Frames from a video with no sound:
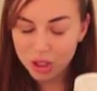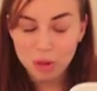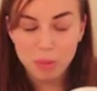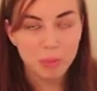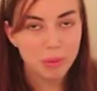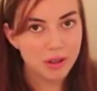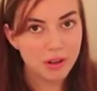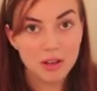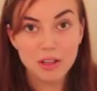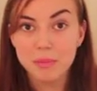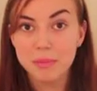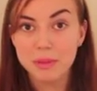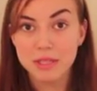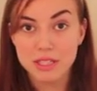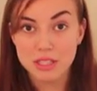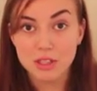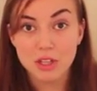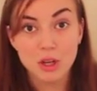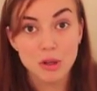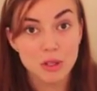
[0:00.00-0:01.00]
Put it on a piece
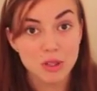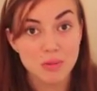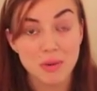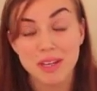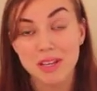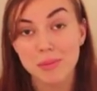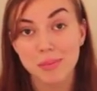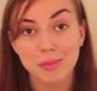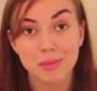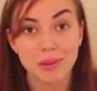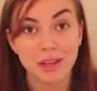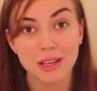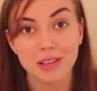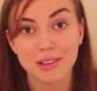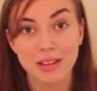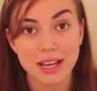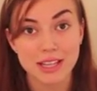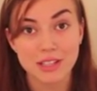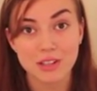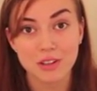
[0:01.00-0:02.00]
of toast, make it like
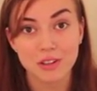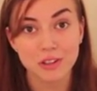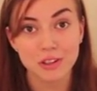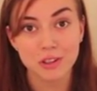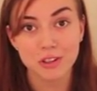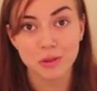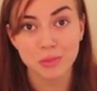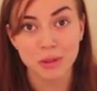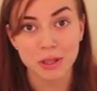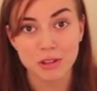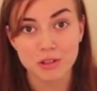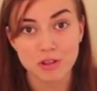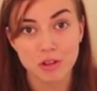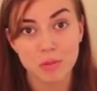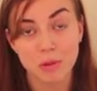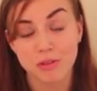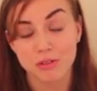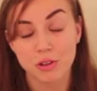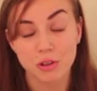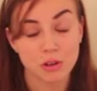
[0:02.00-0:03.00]
last longer in your bloodstream
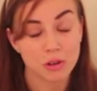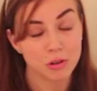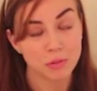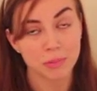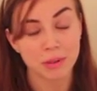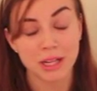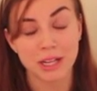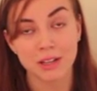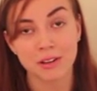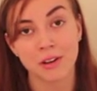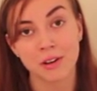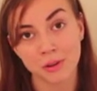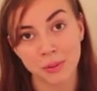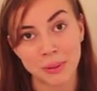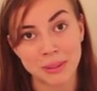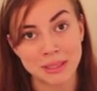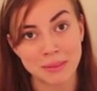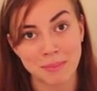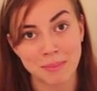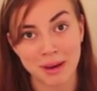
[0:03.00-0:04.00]
if you're planning on
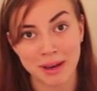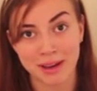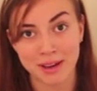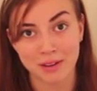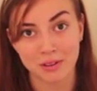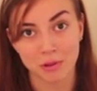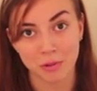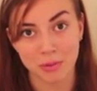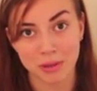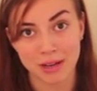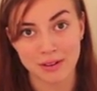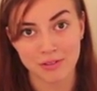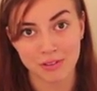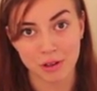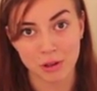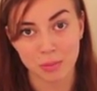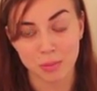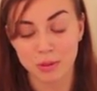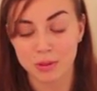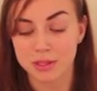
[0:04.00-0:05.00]
going to bed or
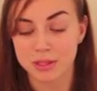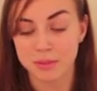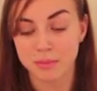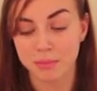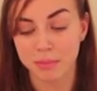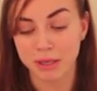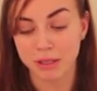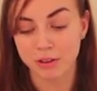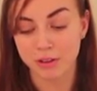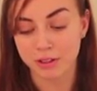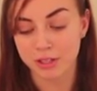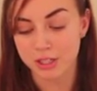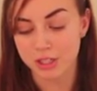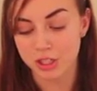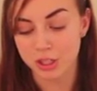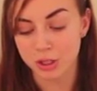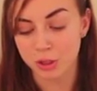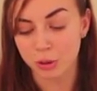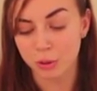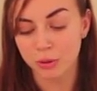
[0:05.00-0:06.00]
whatever. Put some butter on it
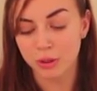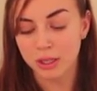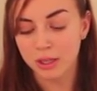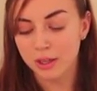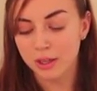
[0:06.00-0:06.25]
too.